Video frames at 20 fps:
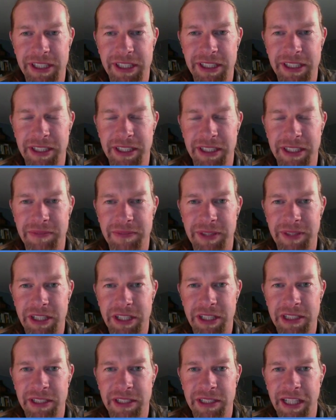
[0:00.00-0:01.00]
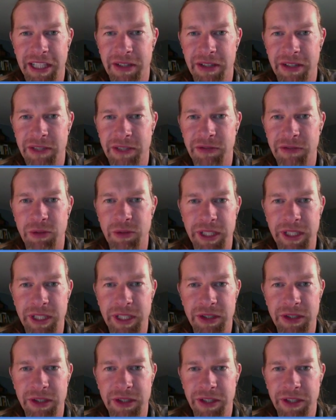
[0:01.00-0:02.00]
So just, it's a few weeks
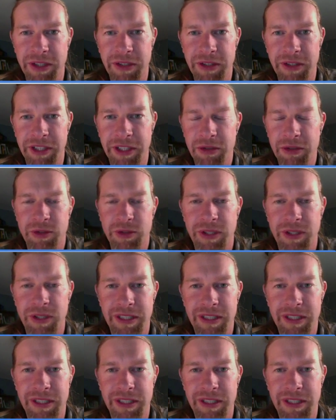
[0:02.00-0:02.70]
earlier than usual.